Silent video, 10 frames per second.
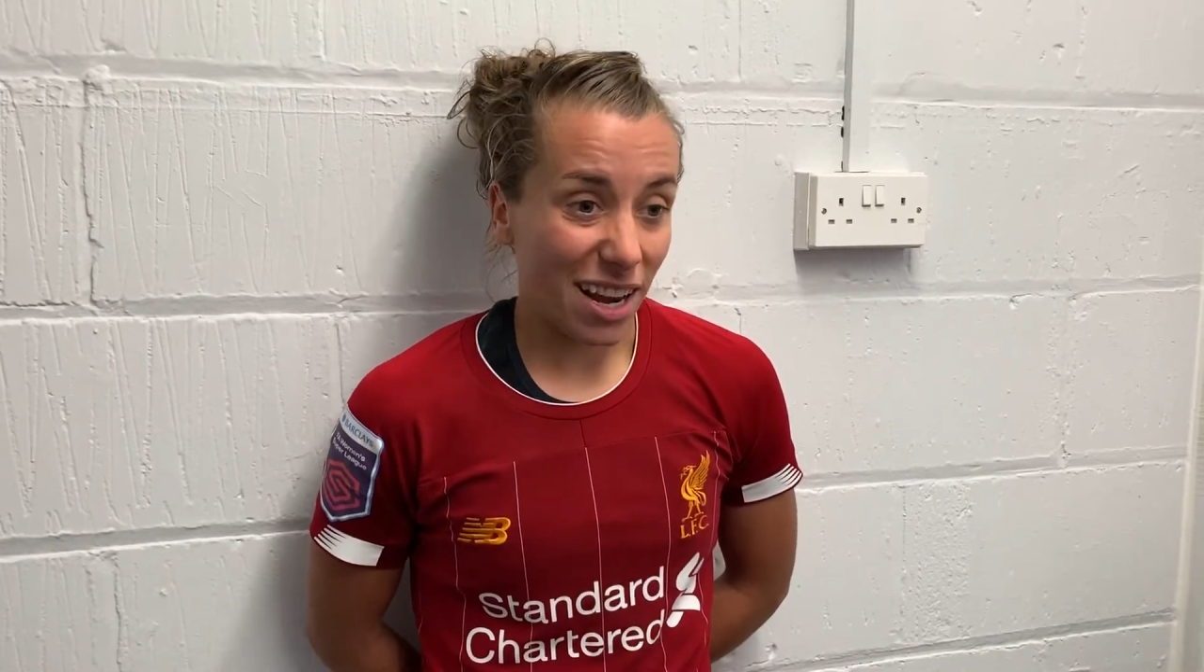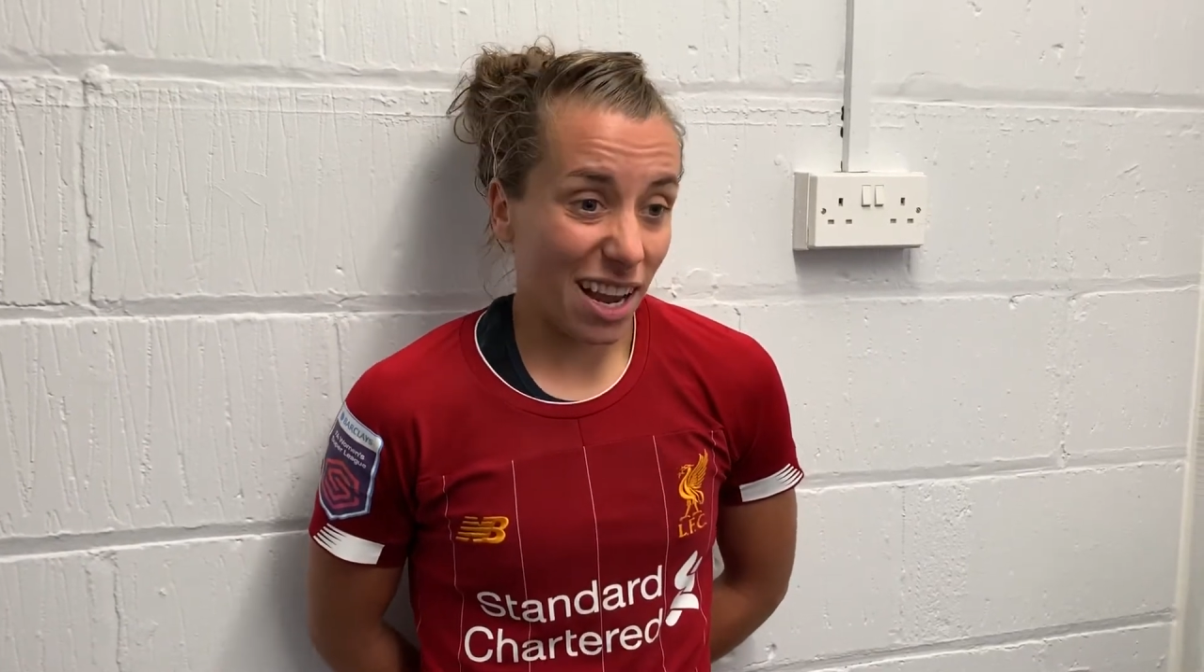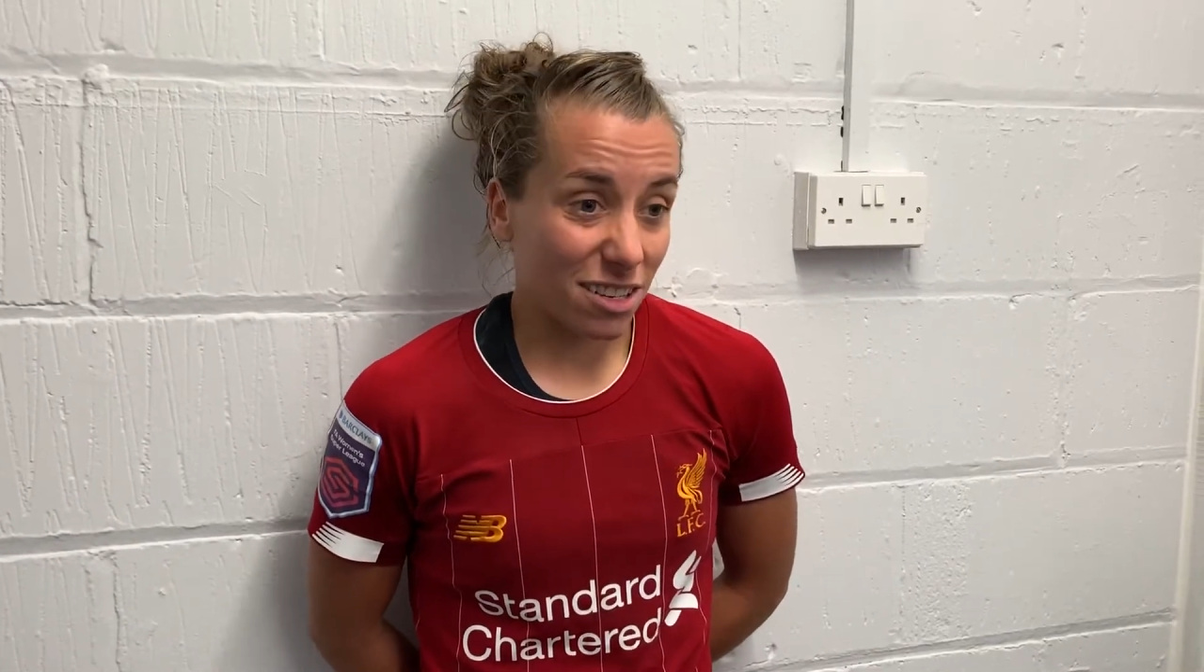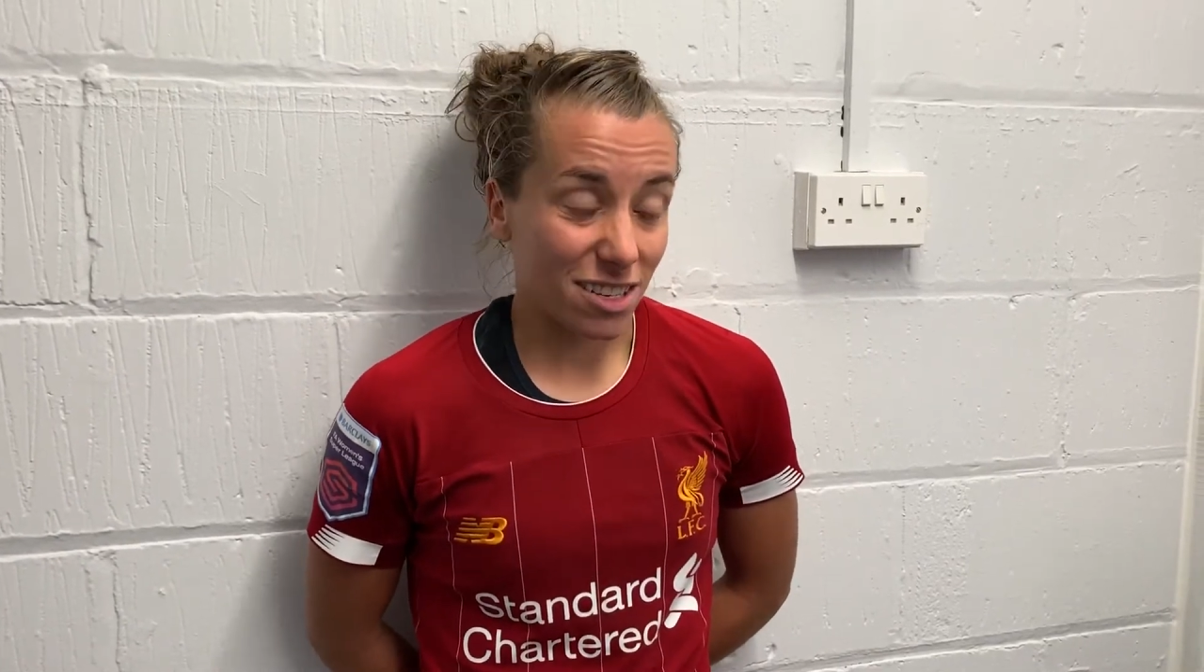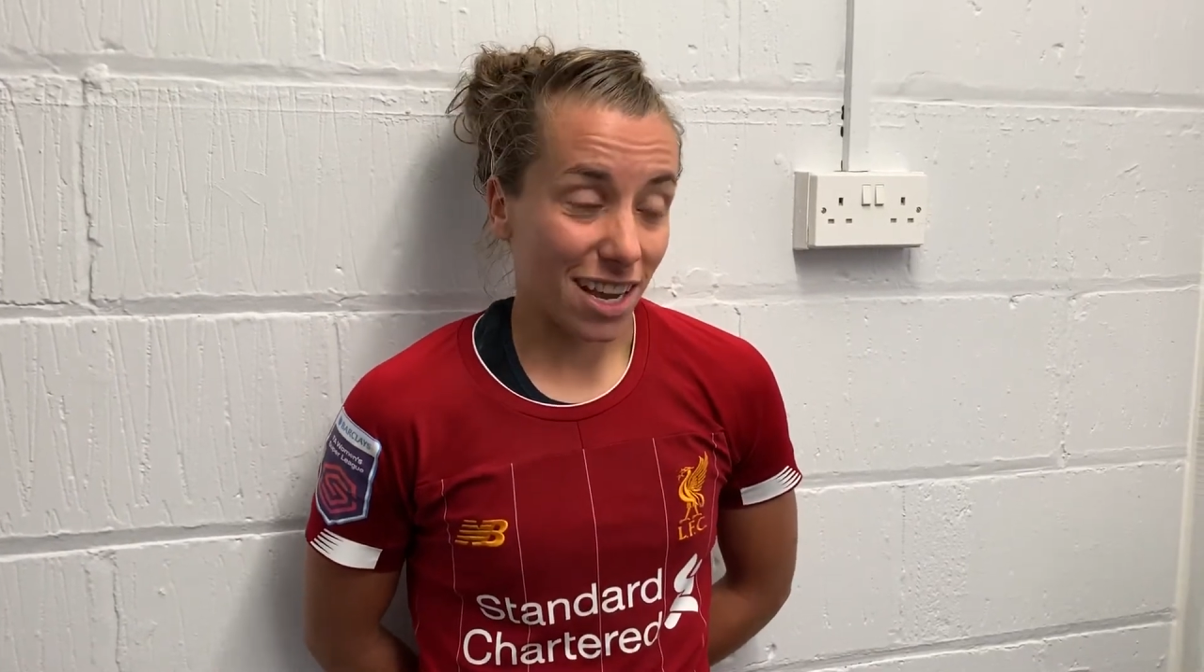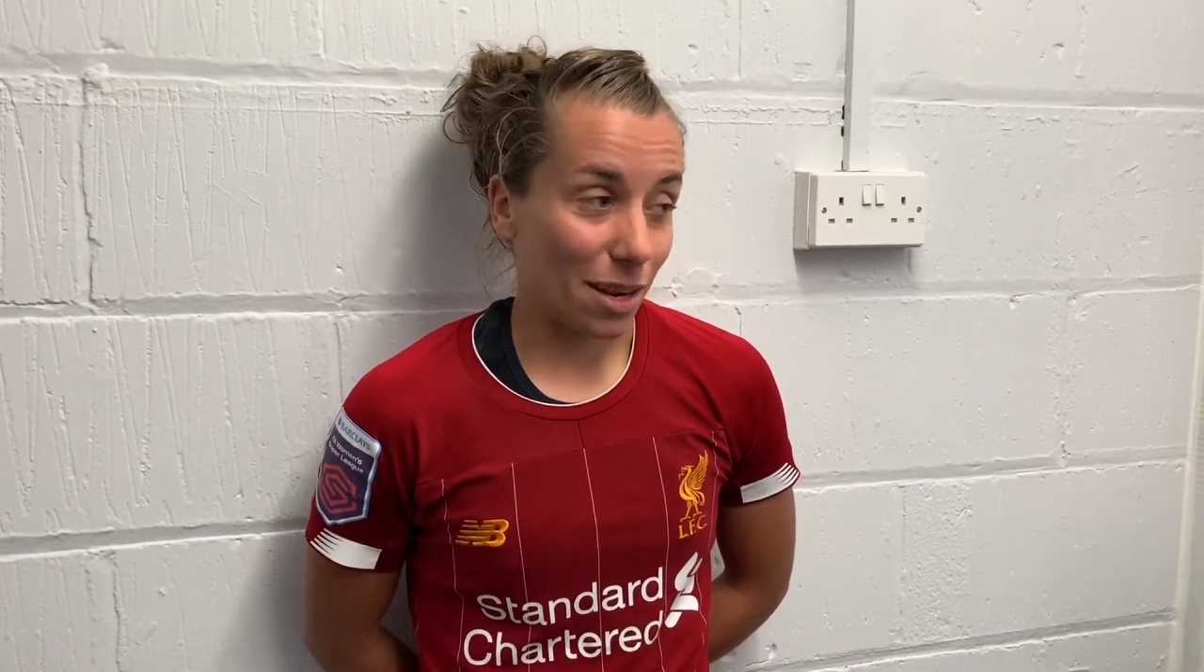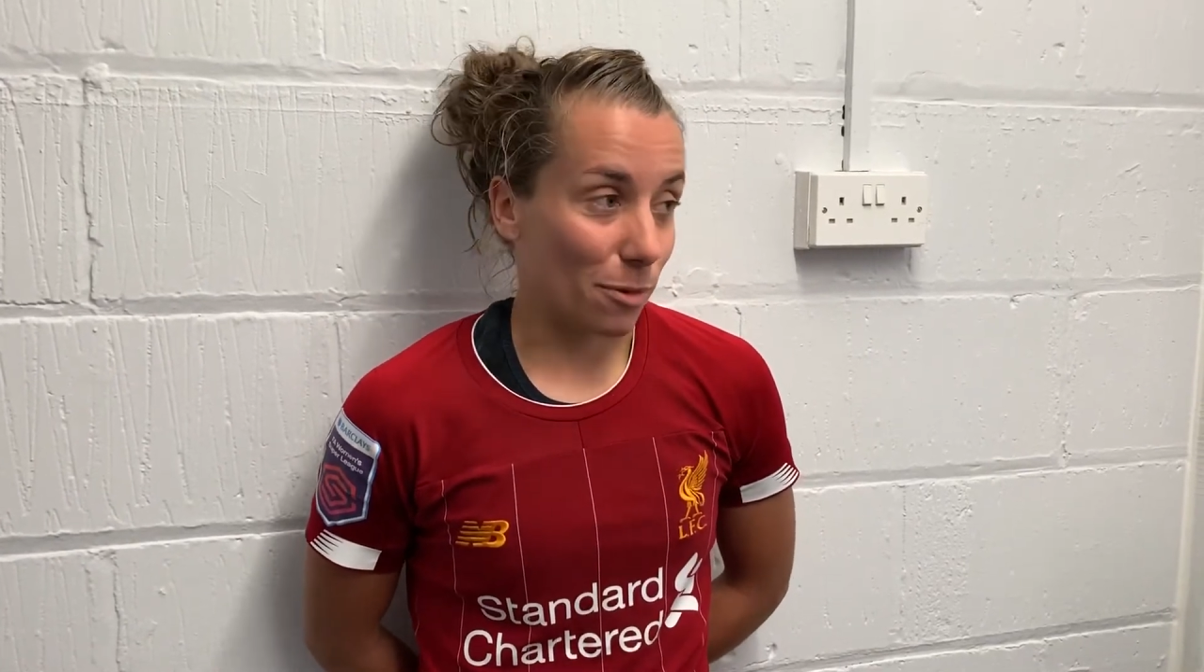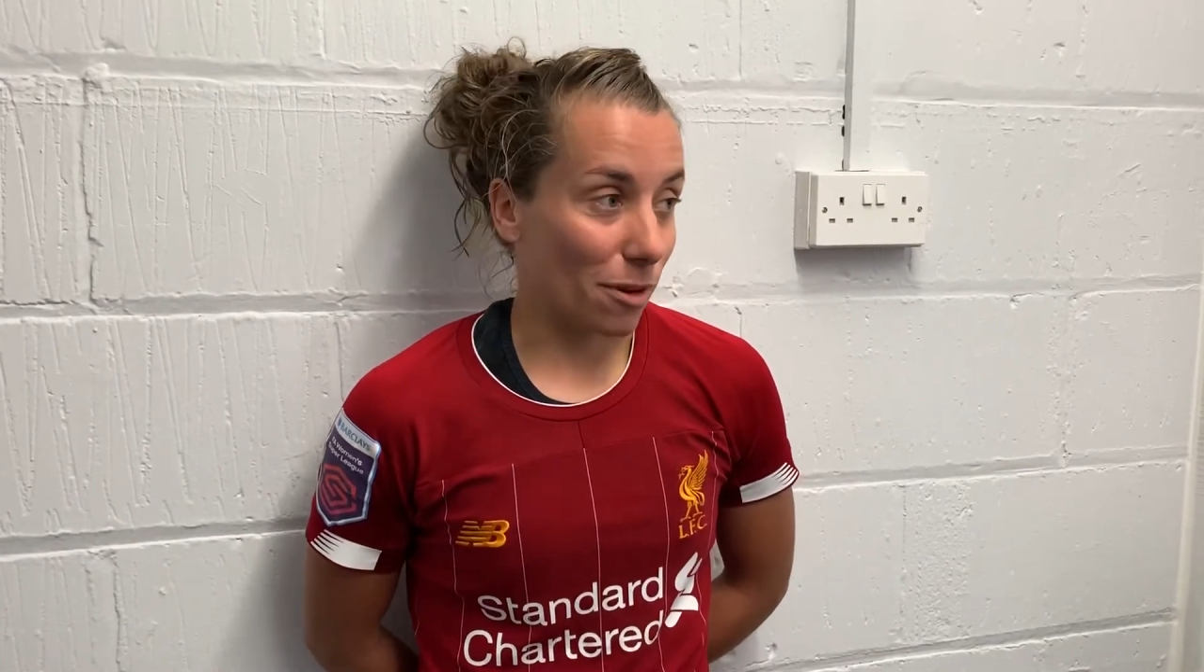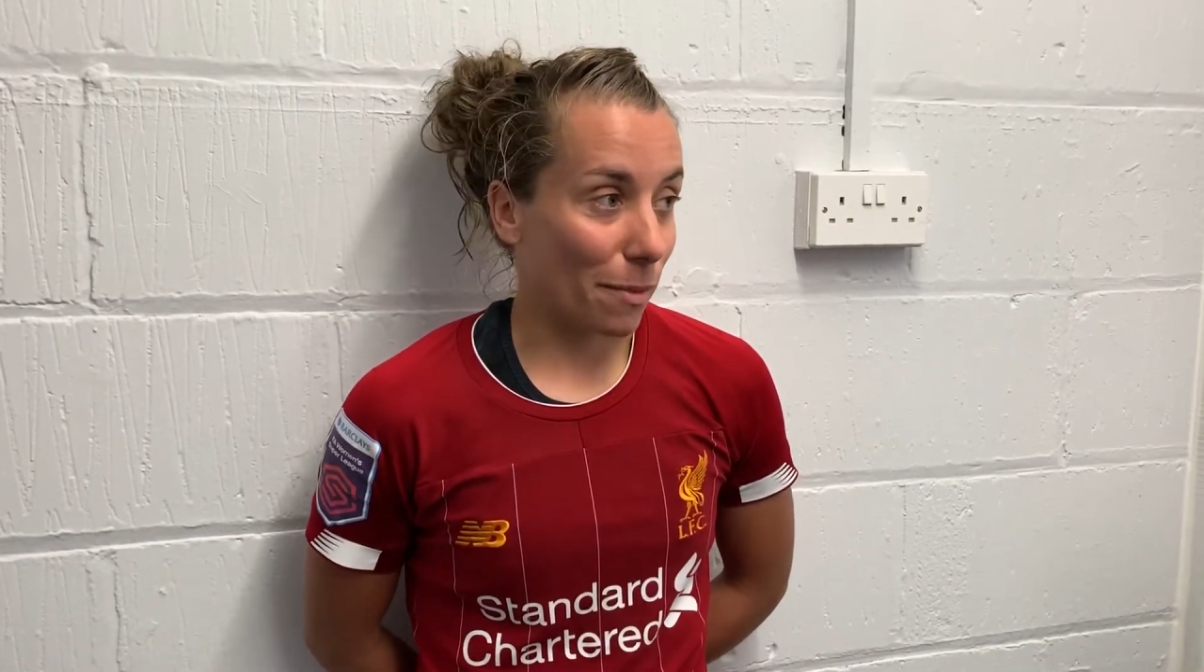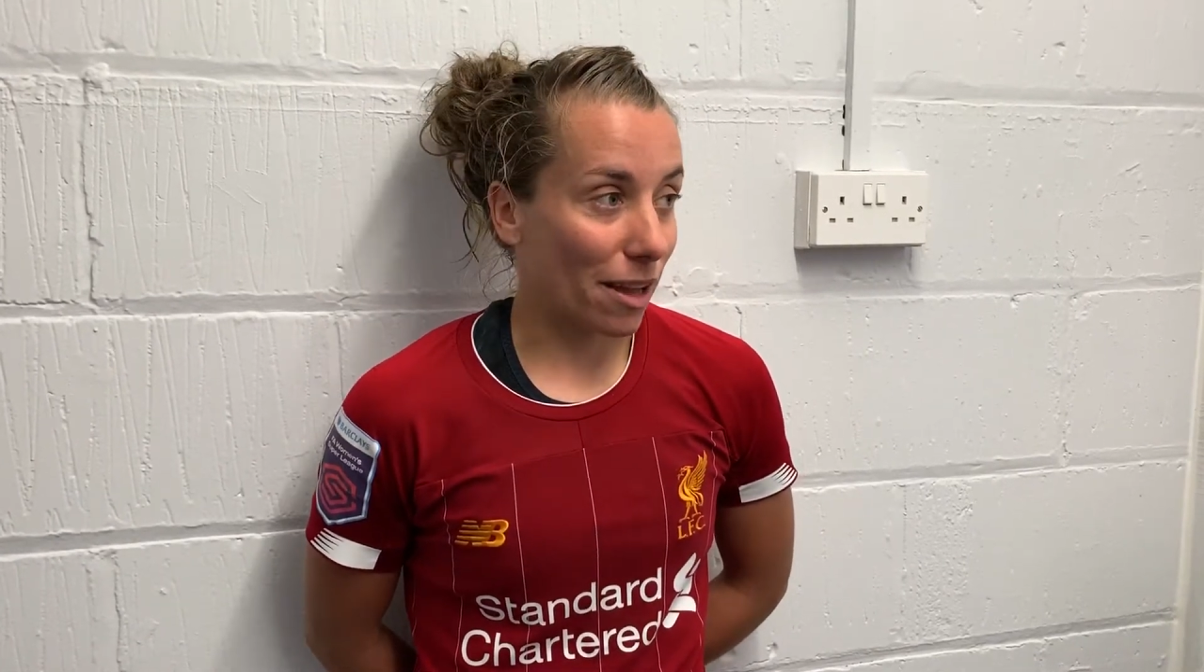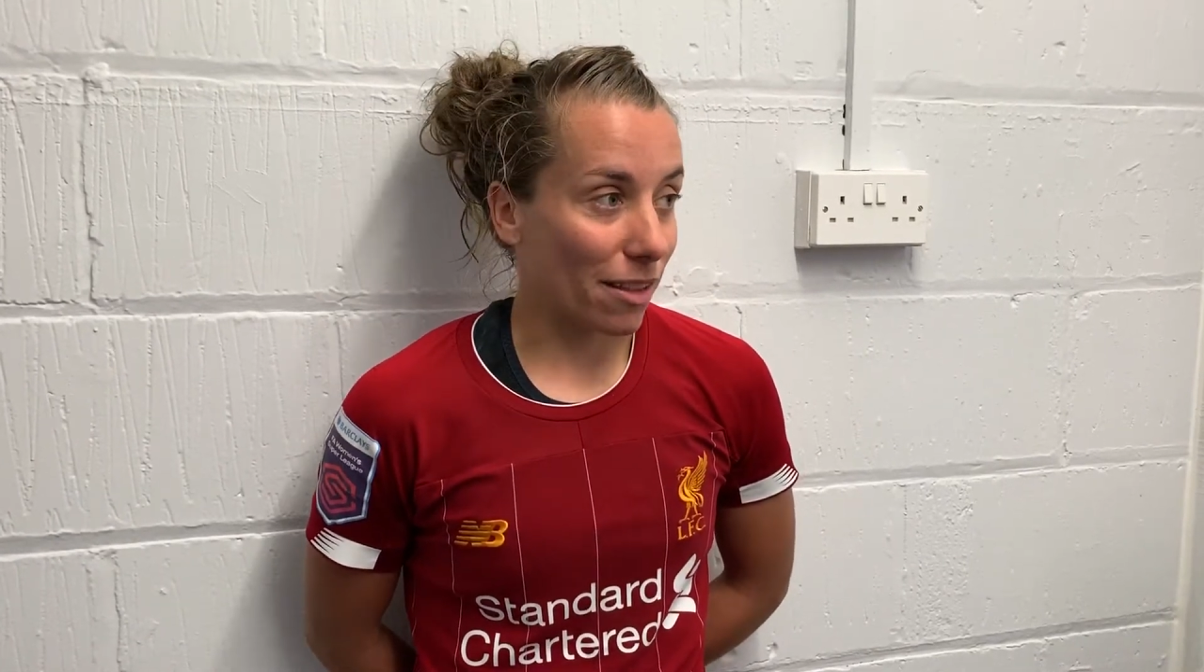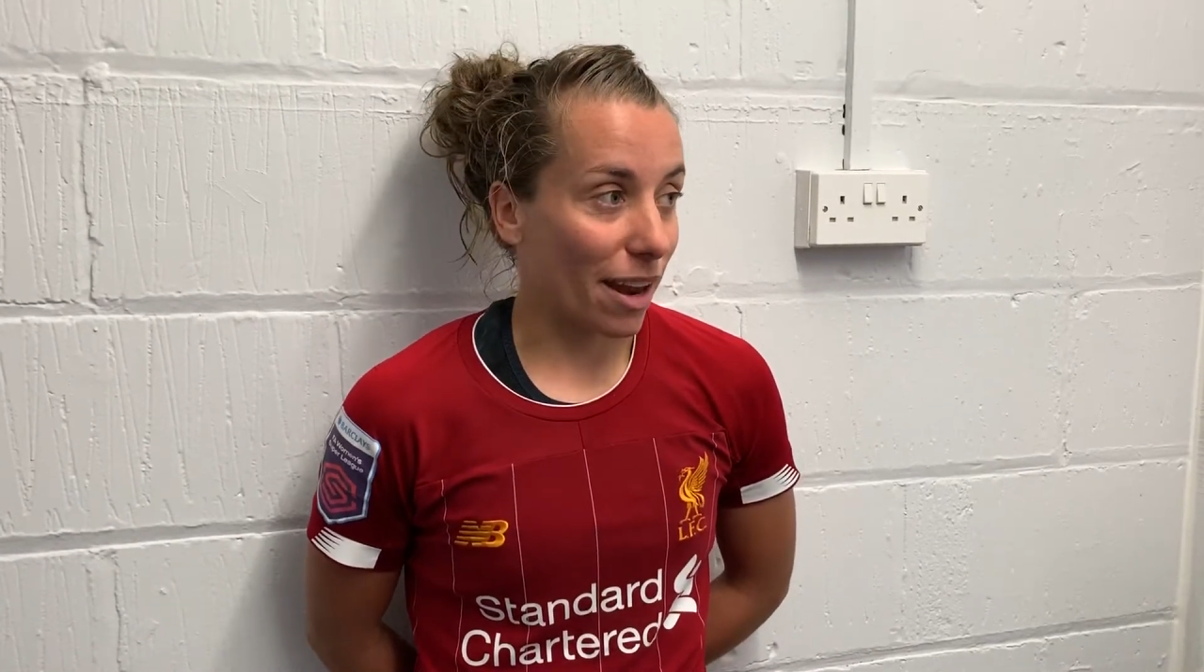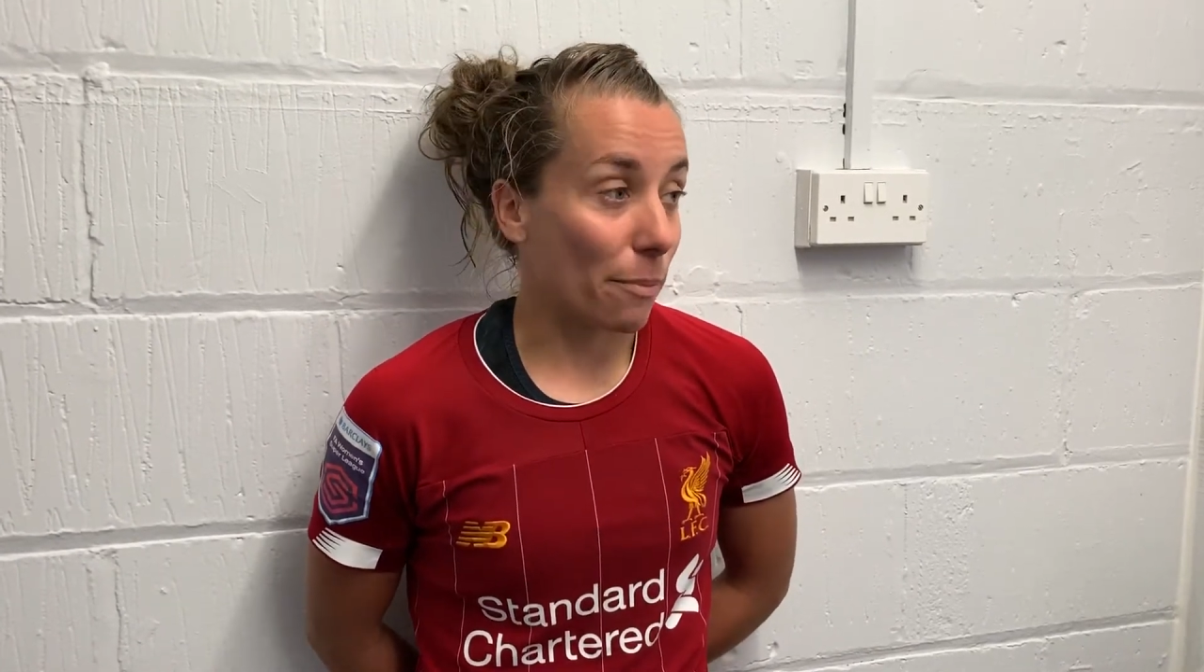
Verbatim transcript: it's just getting the ball in the in there.